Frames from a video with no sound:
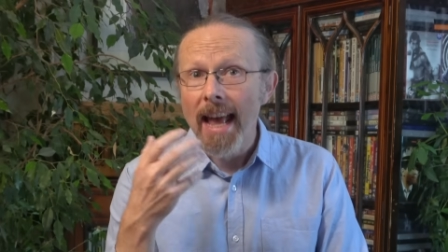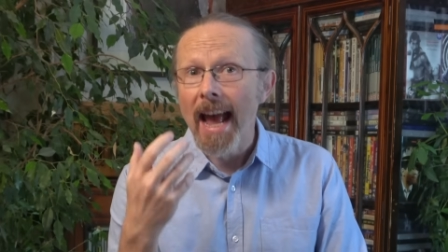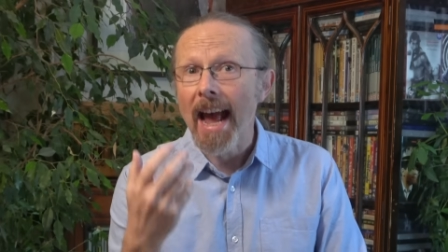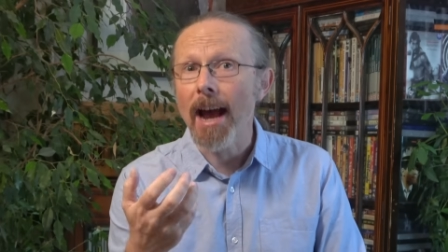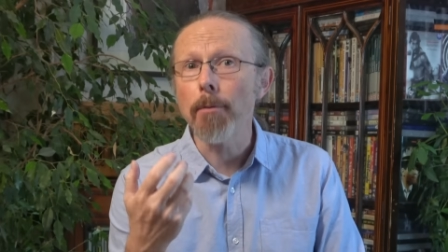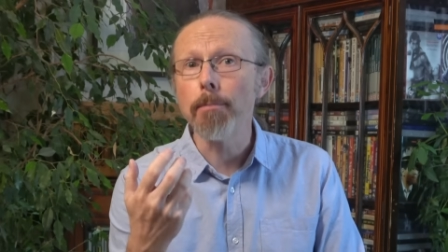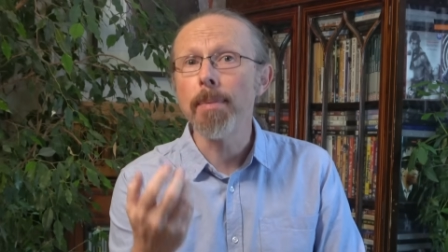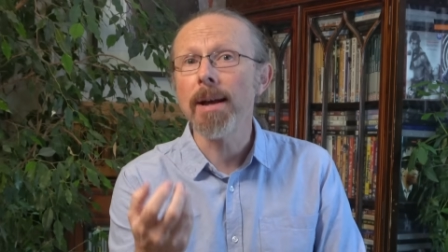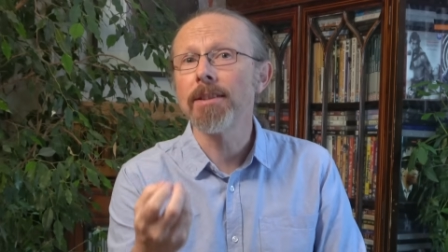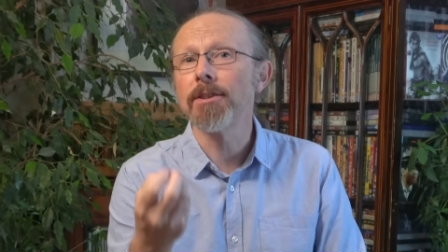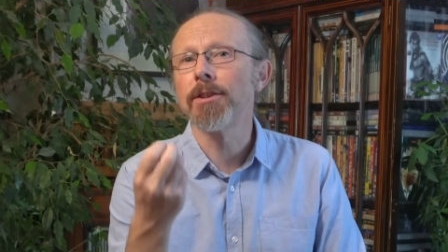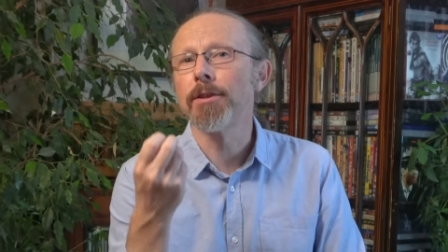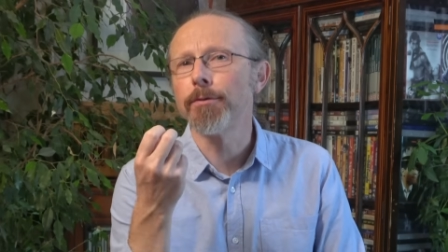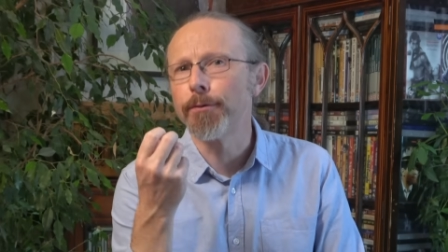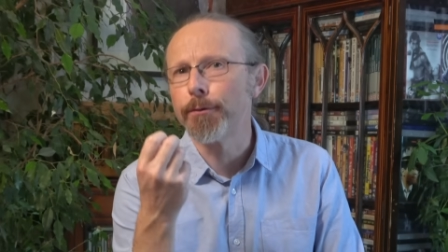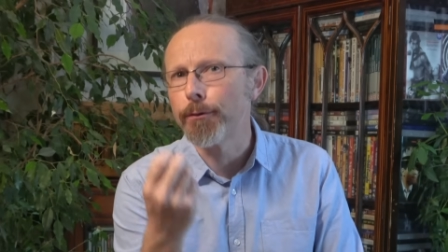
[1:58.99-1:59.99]
how best
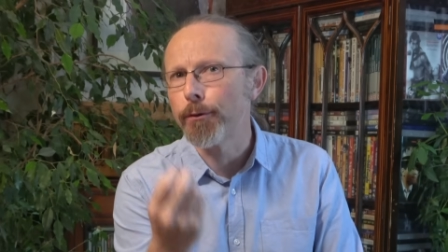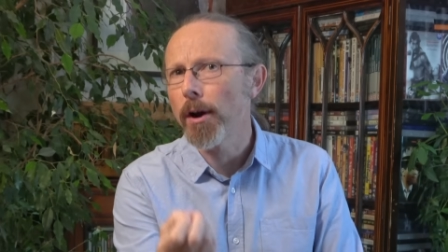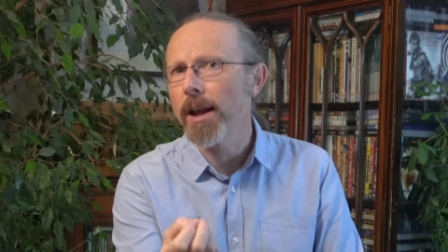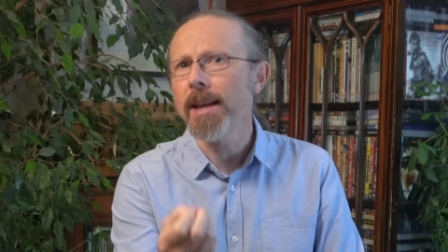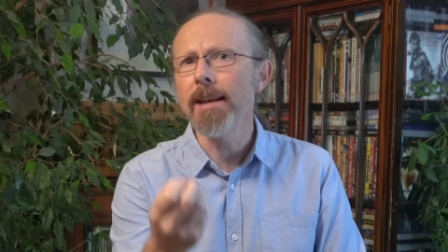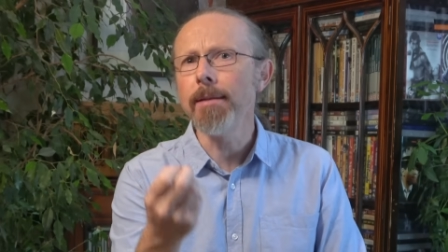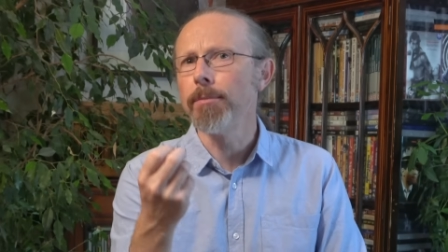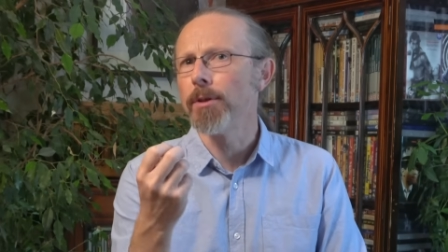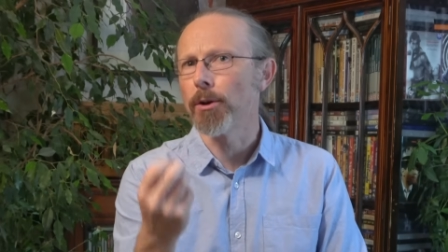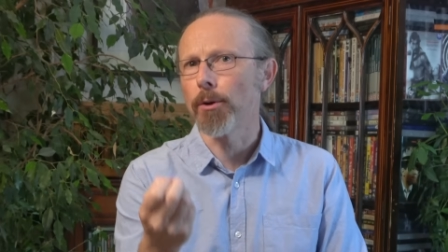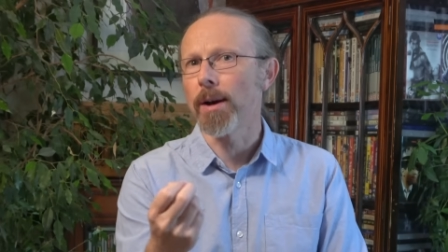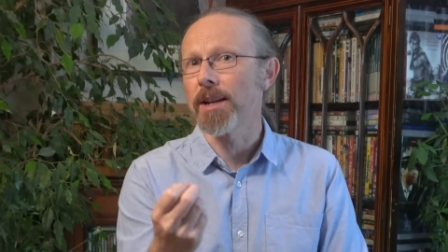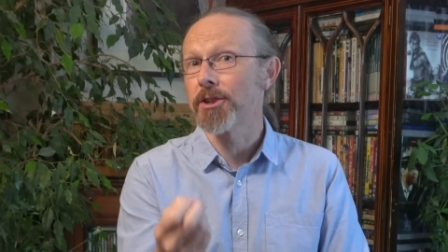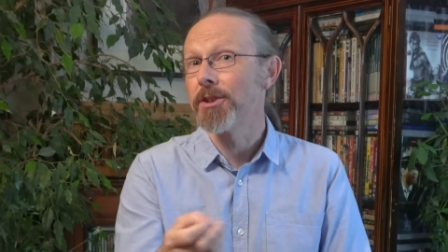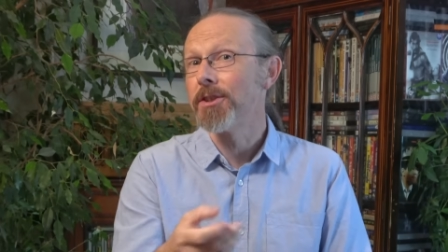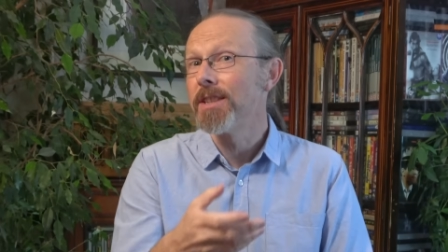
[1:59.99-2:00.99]
to frame the
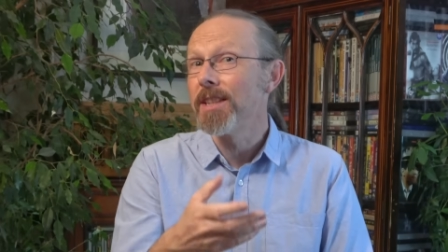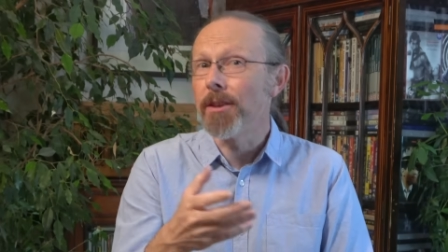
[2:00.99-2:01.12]
questions